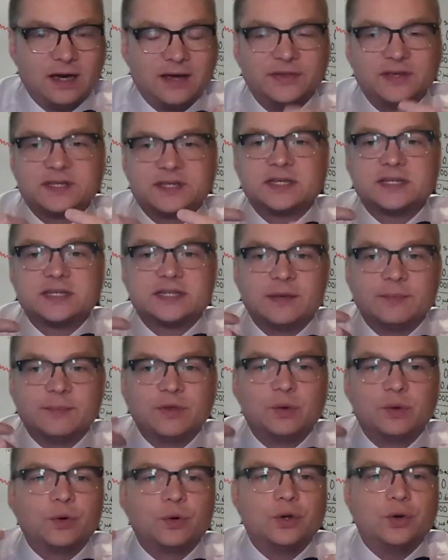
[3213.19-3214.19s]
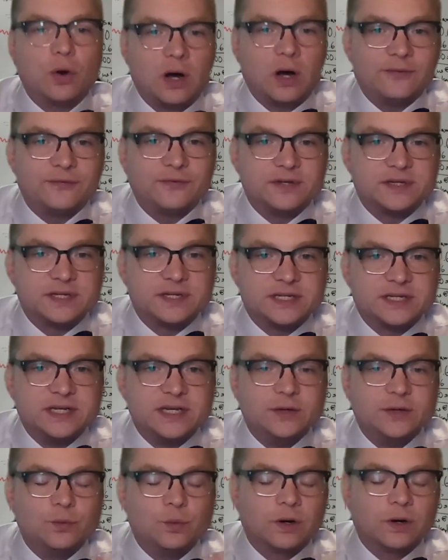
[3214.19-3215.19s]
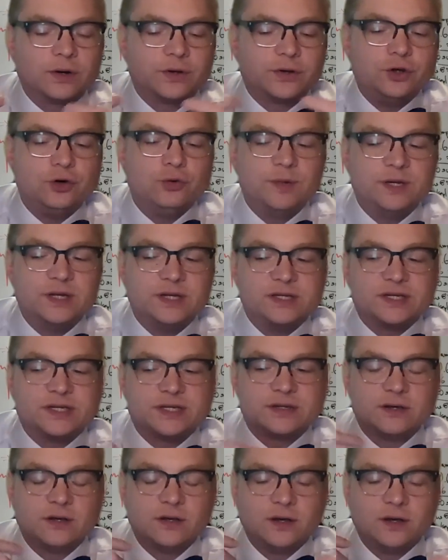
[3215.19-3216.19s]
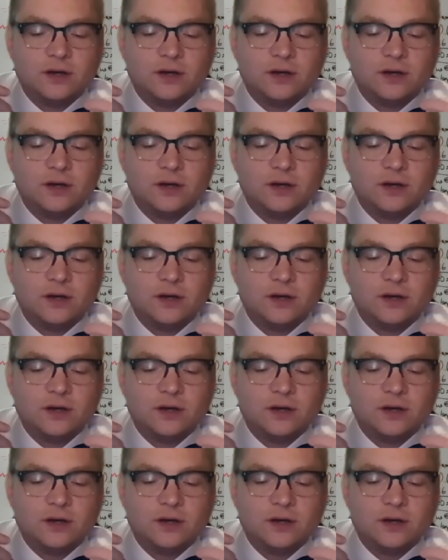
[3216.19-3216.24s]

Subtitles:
This is something where you often see where humans